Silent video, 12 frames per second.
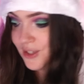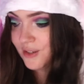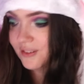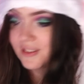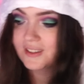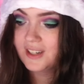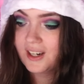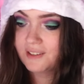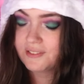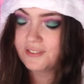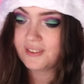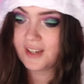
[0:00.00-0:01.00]
cute
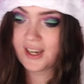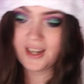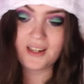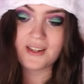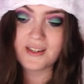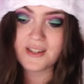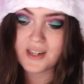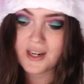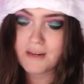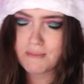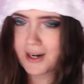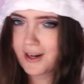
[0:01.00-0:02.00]
stuff and
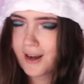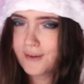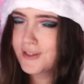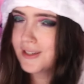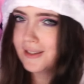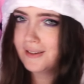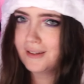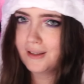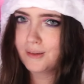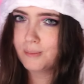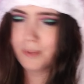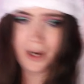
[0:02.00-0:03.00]
I might have to get
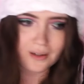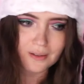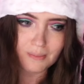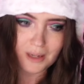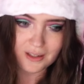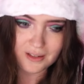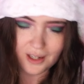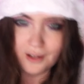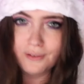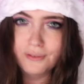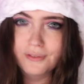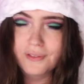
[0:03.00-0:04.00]
another box
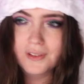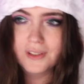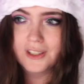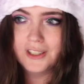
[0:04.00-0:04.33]
myself